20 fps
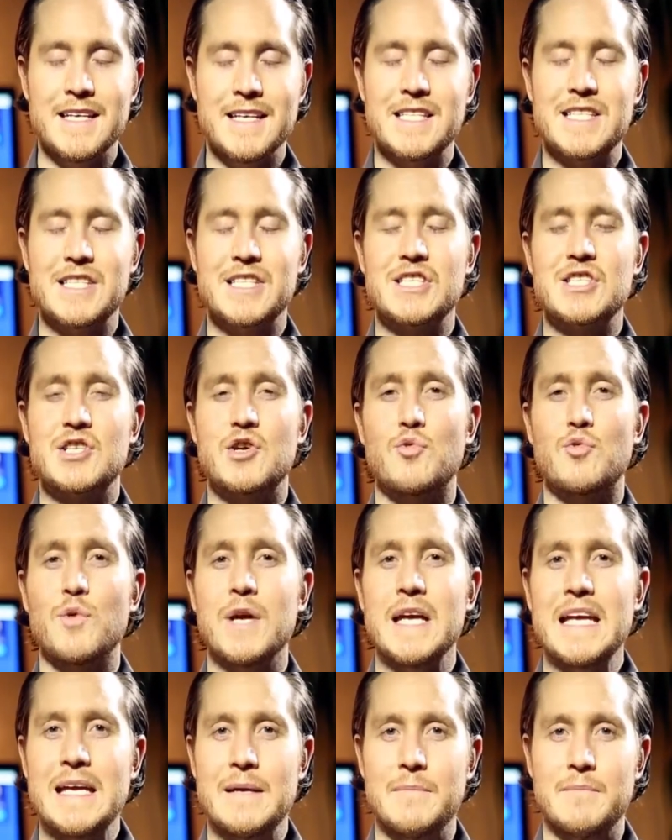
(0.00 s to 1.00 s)

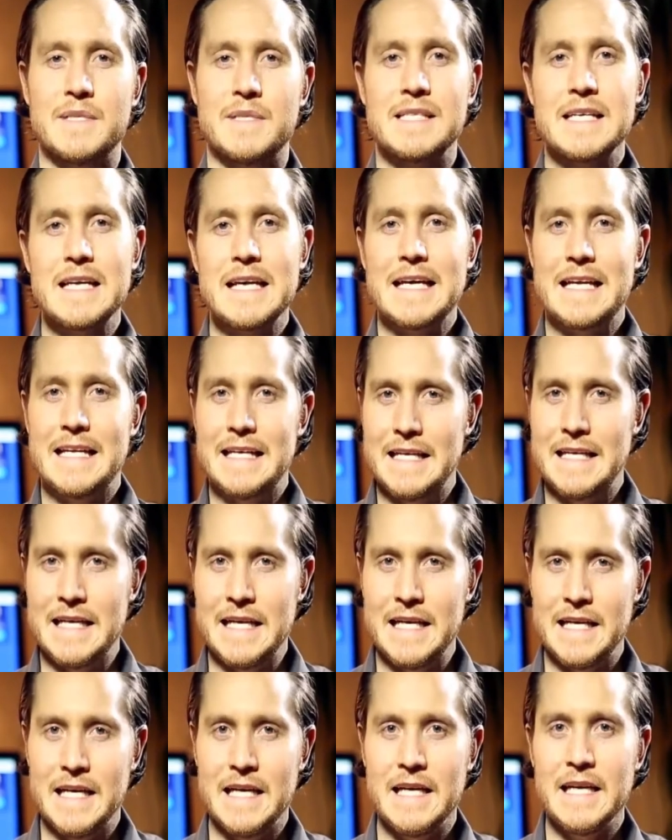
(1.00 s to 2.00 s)
screams
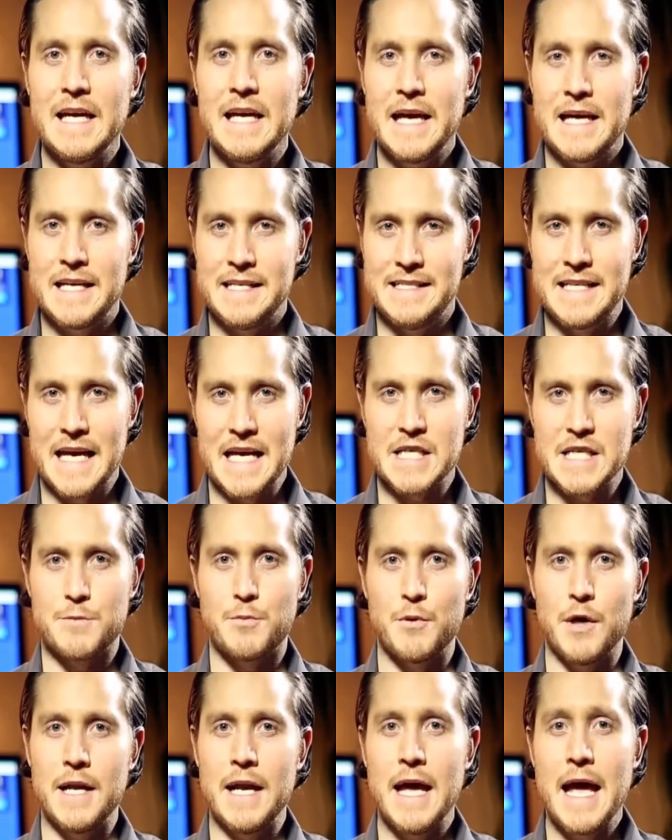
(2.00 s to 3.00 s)
needy,
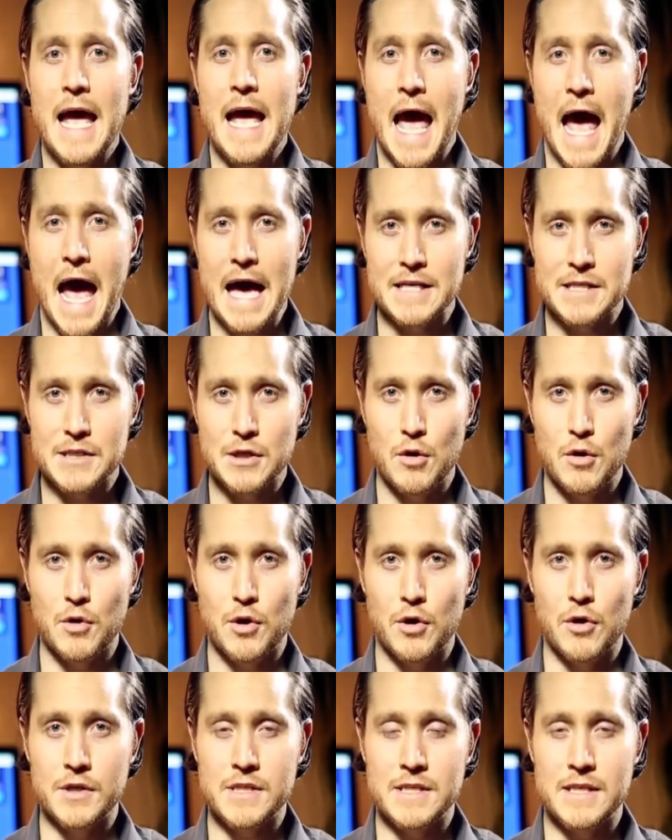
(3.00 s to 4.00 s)
desperate, has no
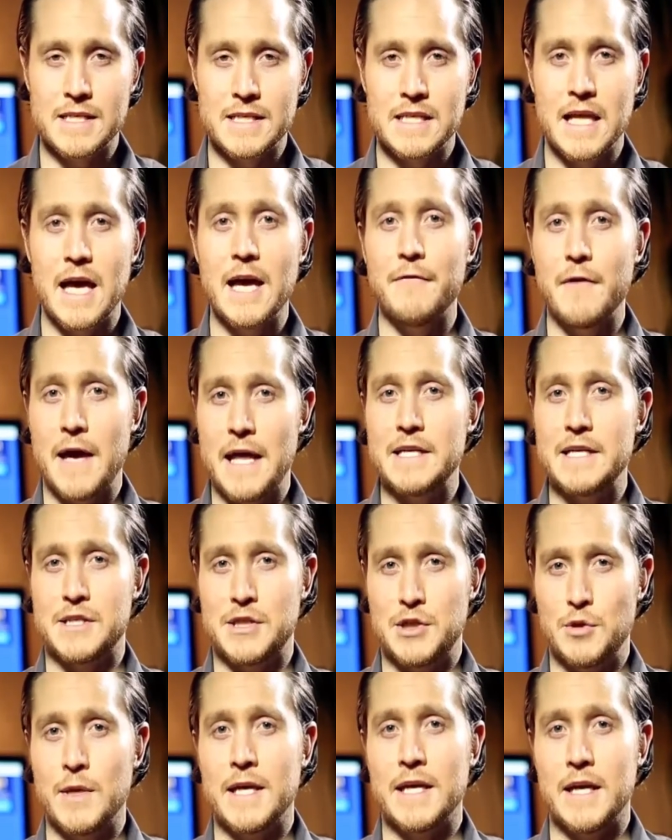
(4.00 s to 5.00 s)
girls in his life, and is
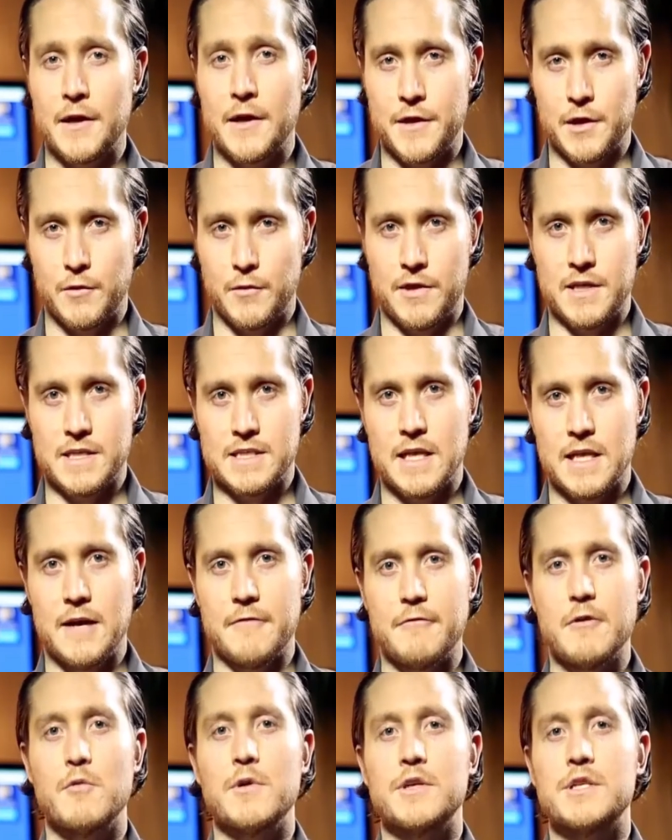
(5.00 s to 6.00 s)
doing nothing with his
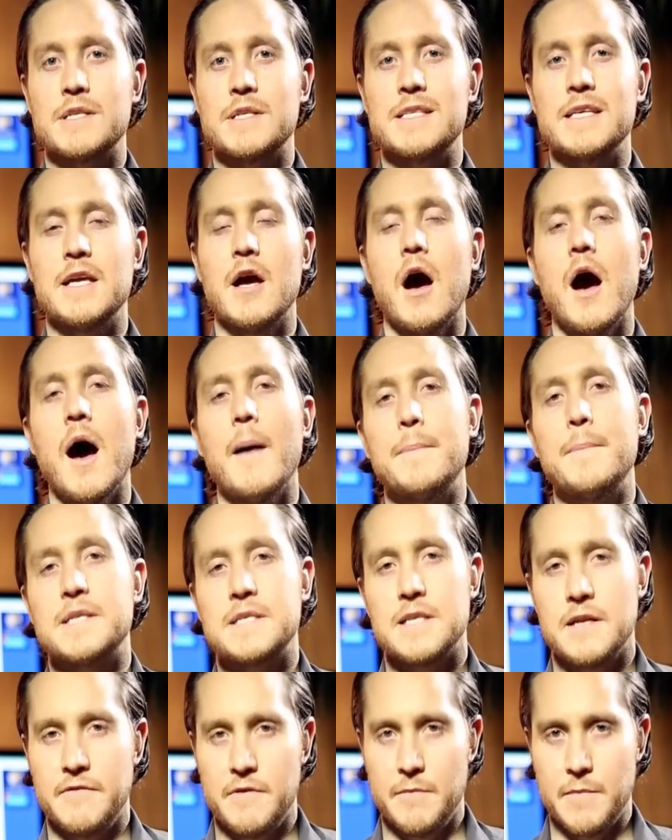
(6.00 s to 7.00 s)
life, which is the
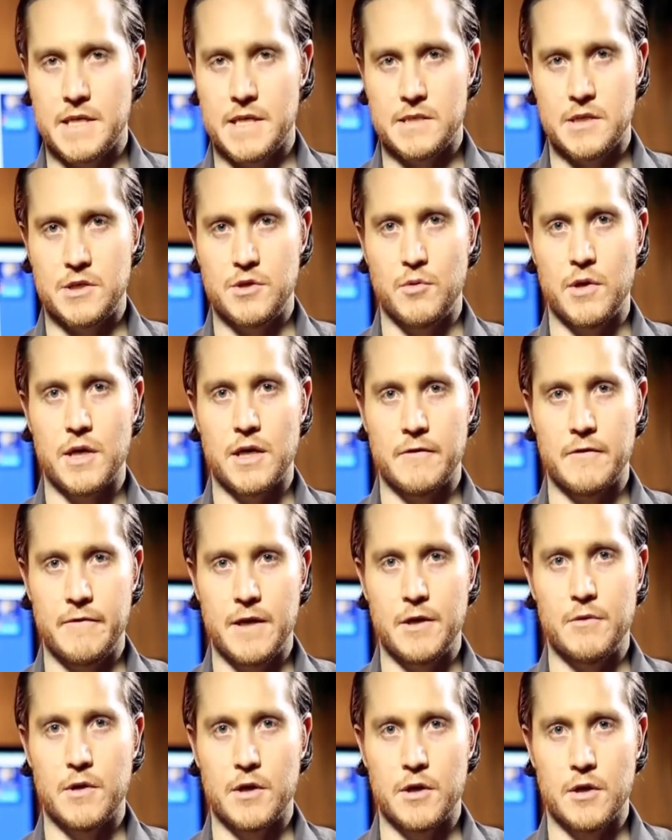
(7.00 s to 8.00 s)
opposite of the message you want to
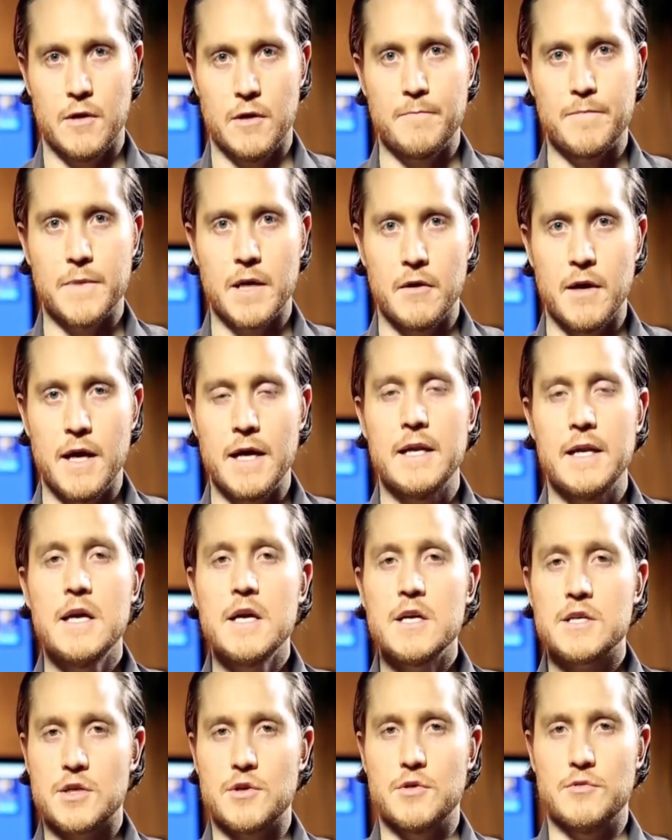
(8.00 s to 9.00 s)
convey to a girl, all right?
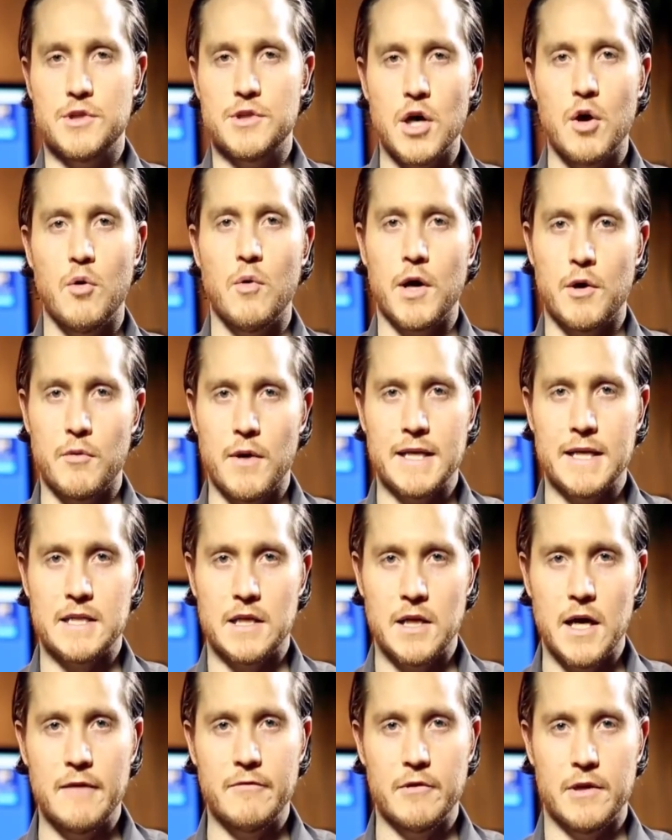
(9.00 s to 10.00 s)
So you don't want to write
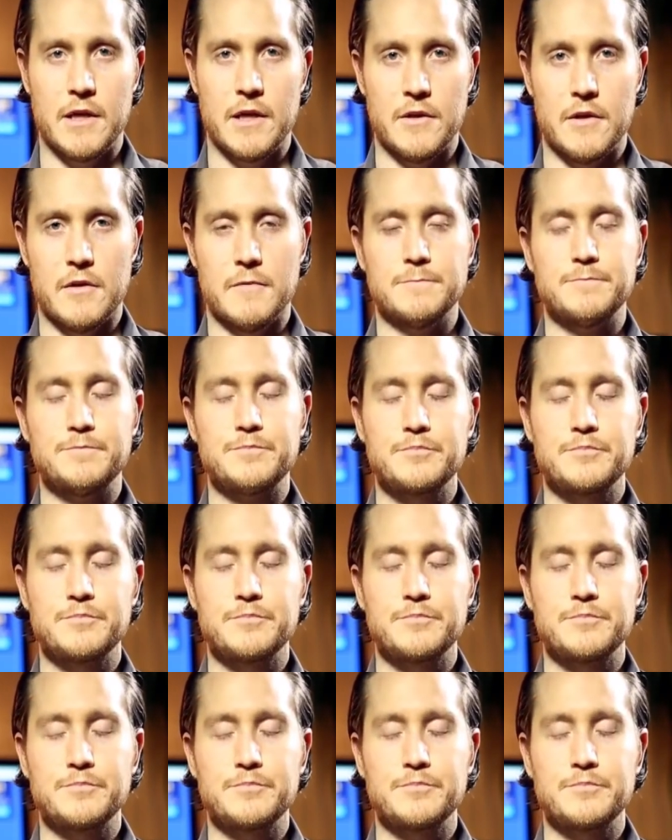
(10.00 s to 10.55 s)
the novel either.